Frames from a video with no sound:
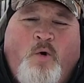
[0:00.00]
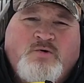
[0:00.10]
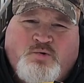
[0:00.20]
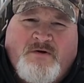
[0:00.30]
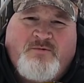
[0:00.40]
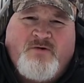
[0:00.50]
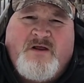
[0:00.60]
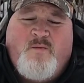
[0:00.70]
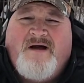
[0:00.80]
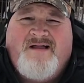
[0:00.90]
holds really,
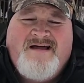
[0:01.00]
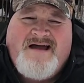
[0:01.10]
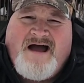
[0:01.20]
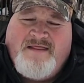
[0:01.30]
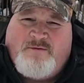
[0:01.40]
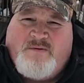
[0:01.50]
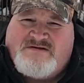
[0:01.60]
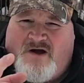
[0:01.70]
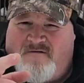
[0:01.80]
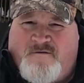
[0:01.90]
really well. I think we
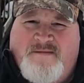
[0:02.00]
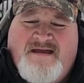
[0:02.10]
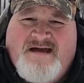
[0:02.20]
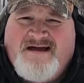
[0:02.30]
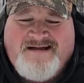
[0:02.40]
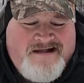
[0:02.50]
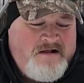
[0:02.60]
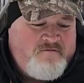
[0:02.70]
saw from the uh,